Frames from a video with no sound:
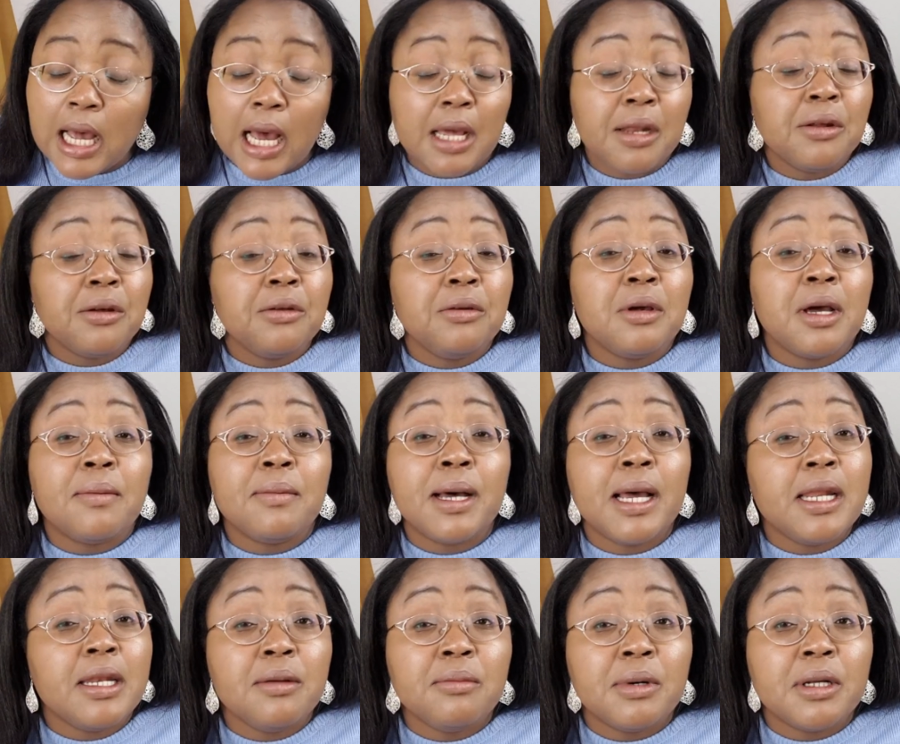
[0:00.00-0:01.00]
I don't know
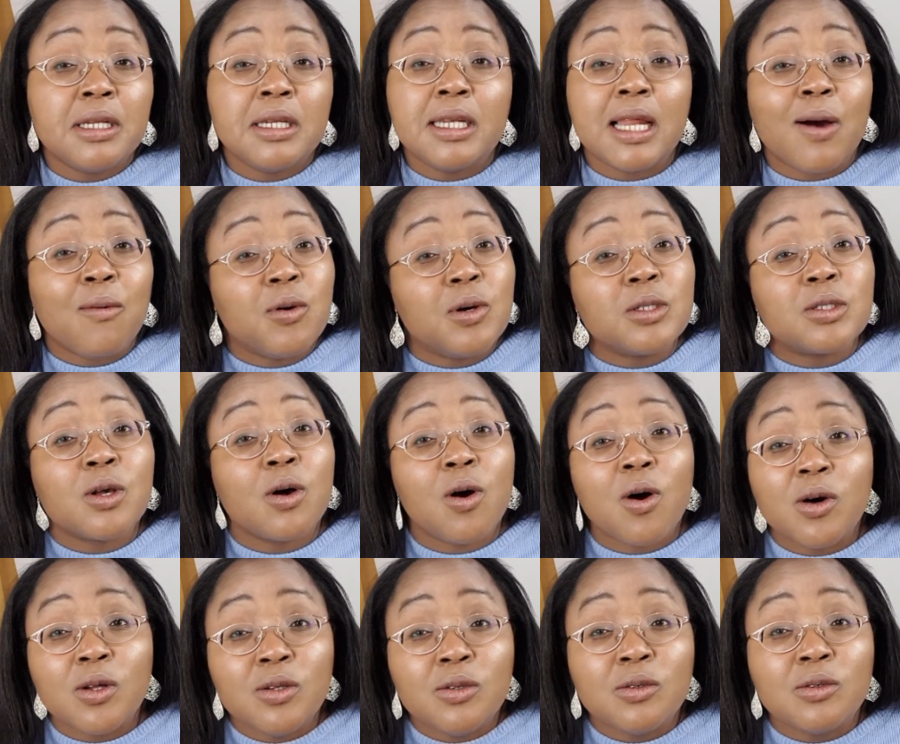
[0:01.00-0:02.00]
about anybody that was called,